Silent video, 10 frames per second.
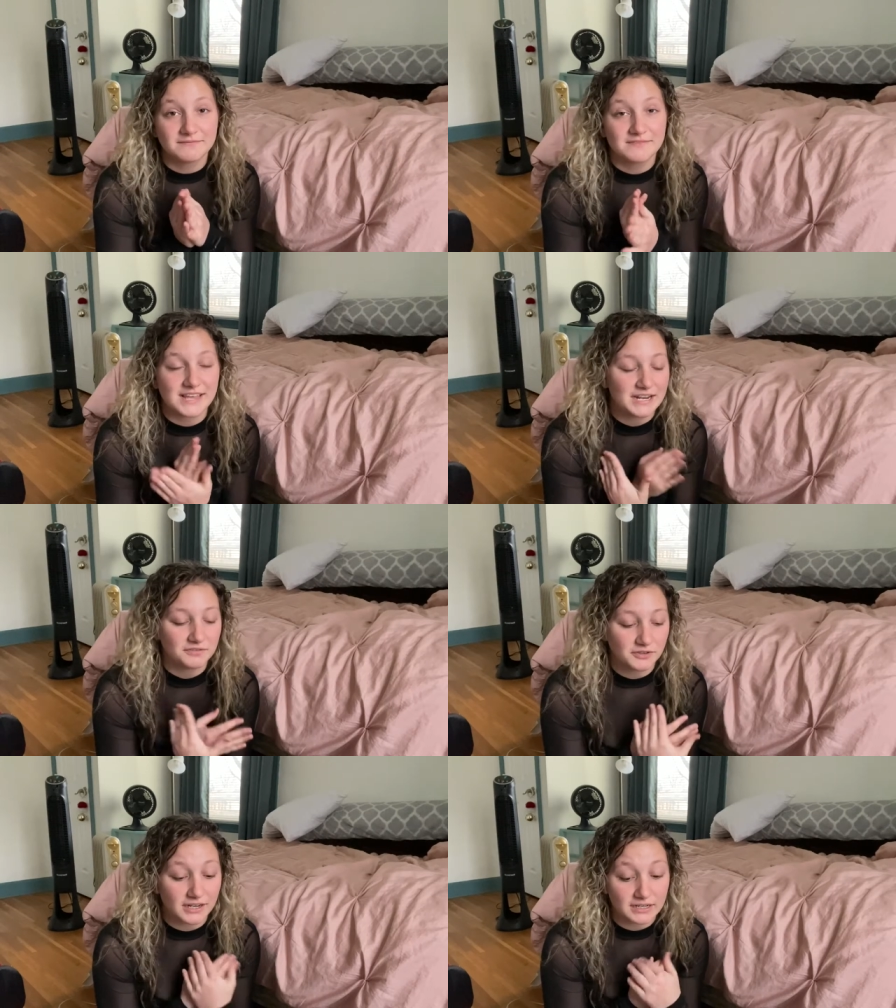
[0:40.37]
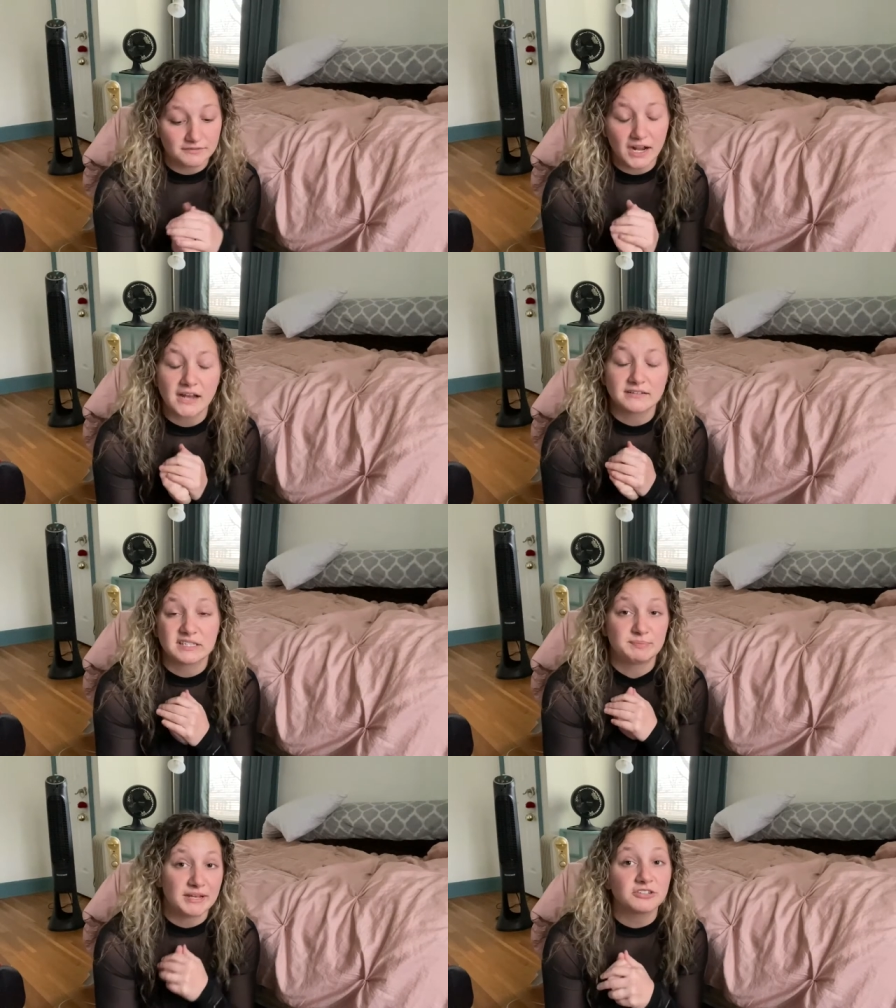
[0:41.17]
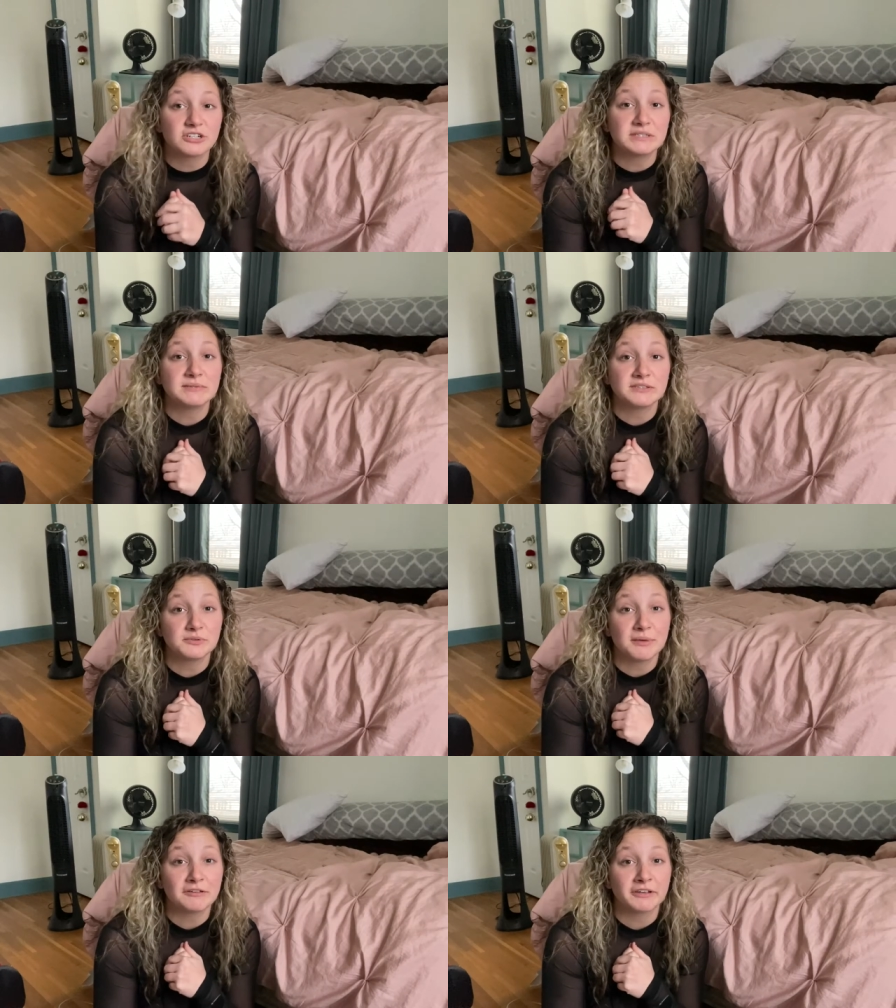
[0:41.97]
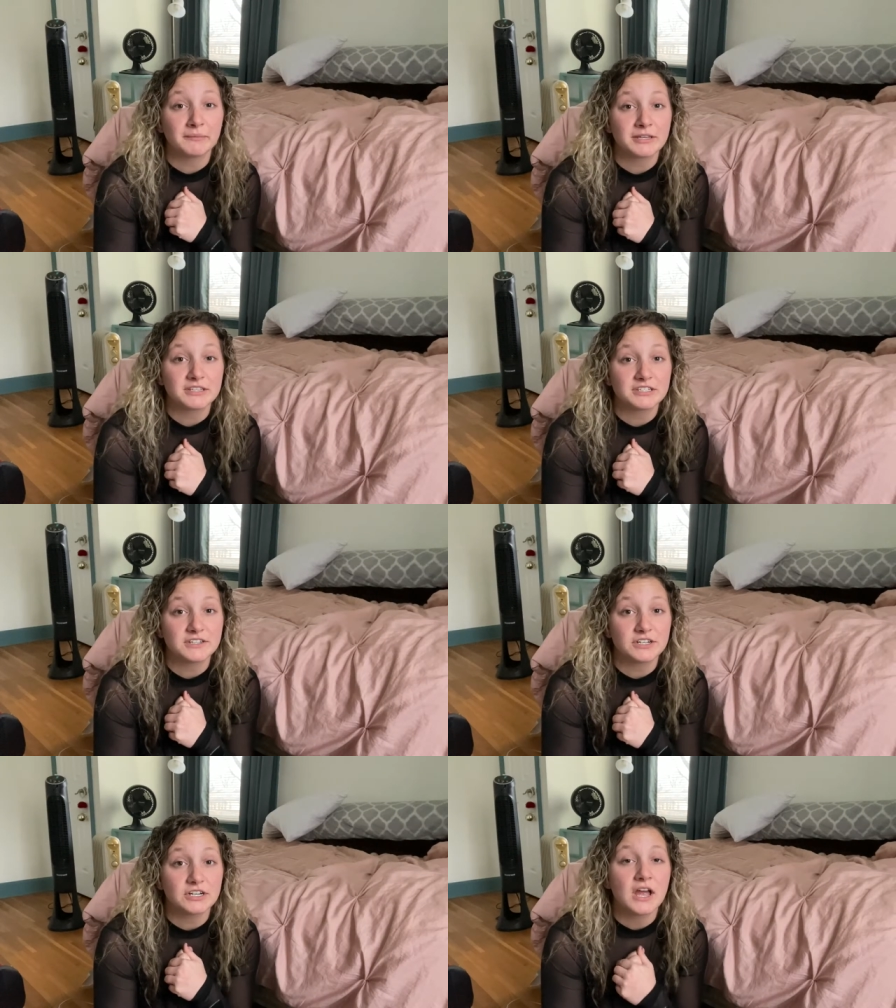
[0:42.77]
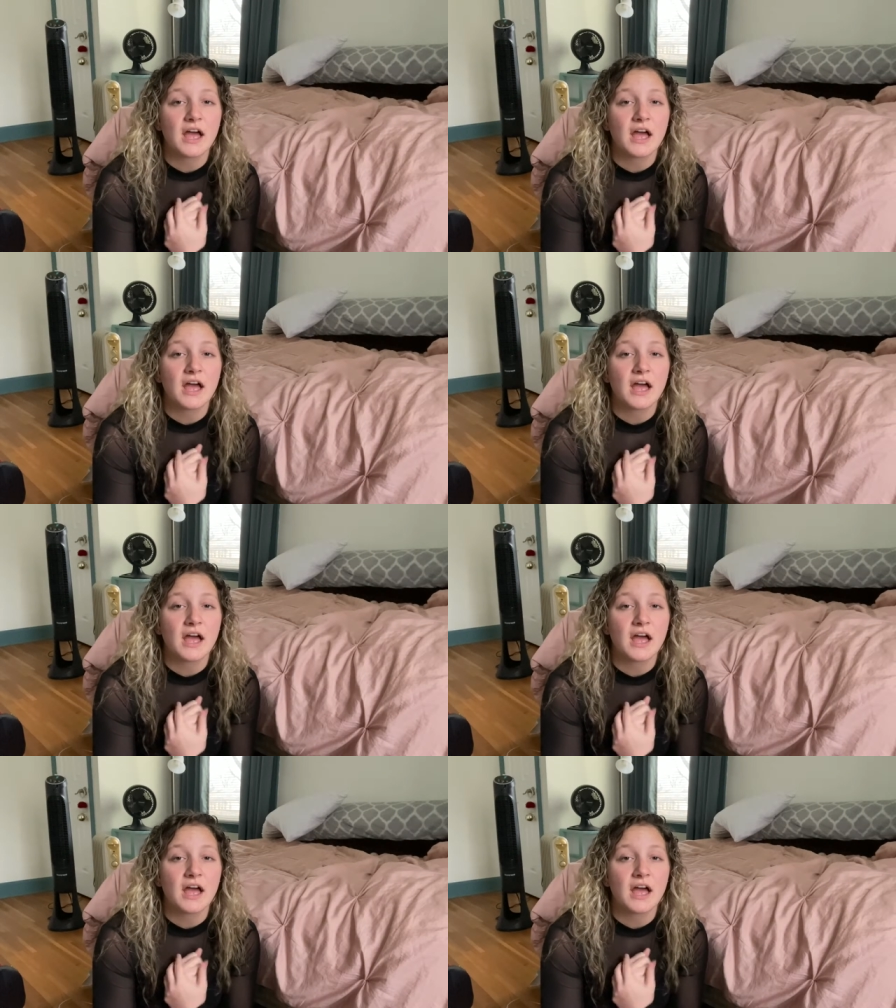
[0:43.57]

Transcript: thankful that I even got to spend Christmas with my family this year.